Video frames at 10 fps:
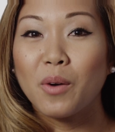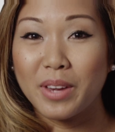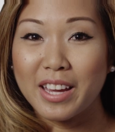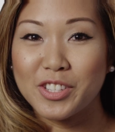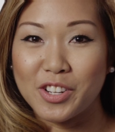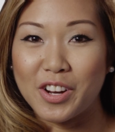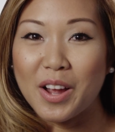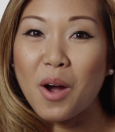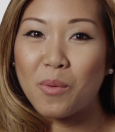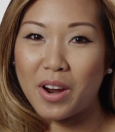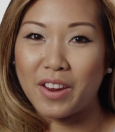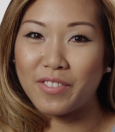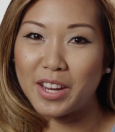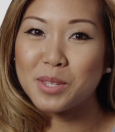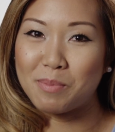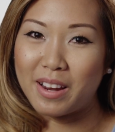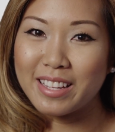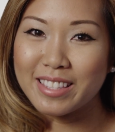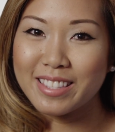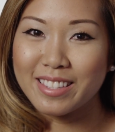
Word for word: We assure a worry-free experience.